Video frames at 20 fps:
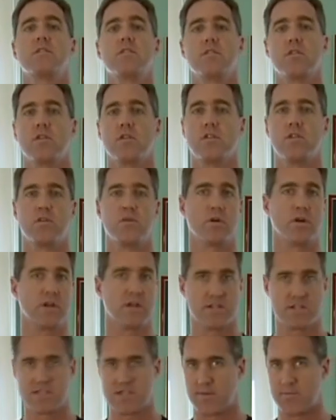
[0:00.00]
You can do it
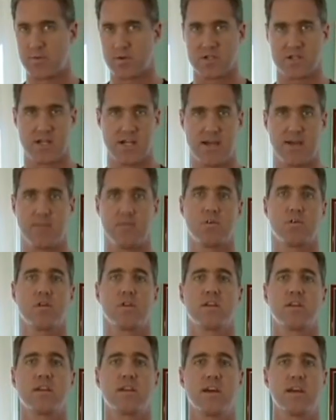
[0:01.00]
at a separate time
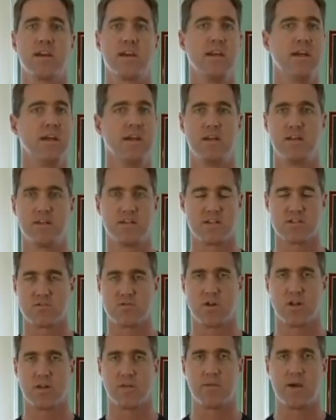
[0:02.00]
during the day. Doesn't
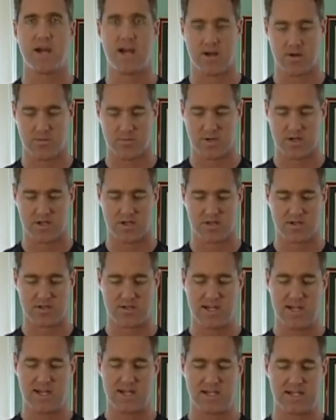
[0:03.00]
really matter, but it'll
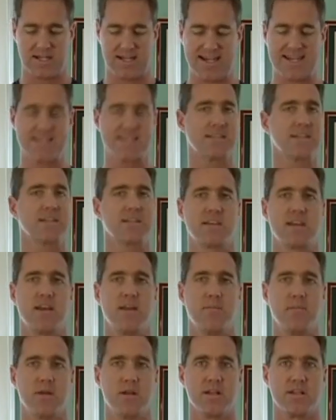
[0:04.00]
take less than
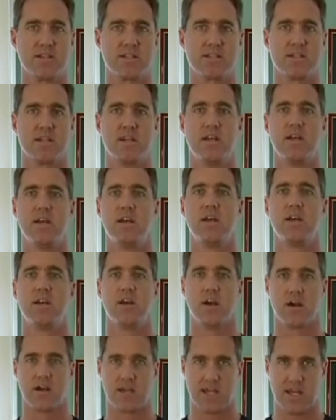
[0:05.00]
10 minutes,
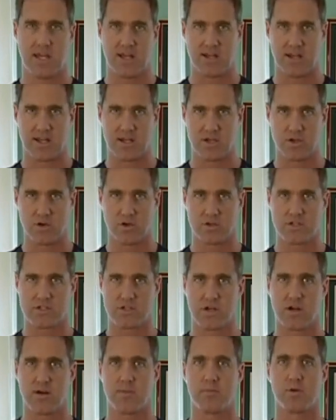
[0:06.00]
again, and you'll
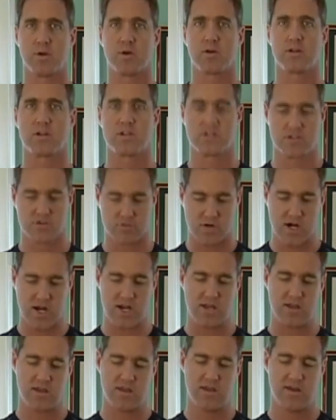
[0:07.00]
start building
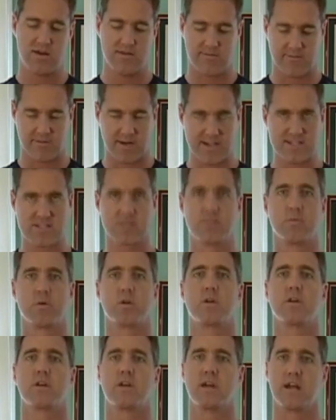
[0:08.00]
strength,
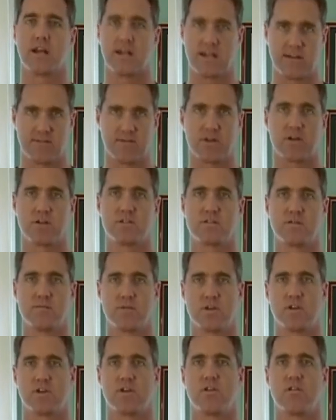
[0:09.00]
flexibility, and even some
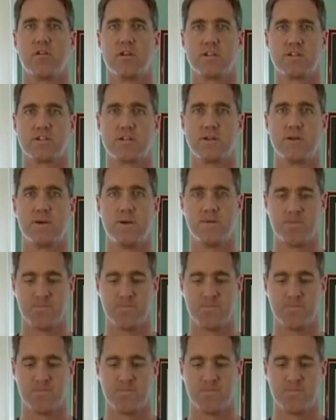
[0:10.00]
endurance.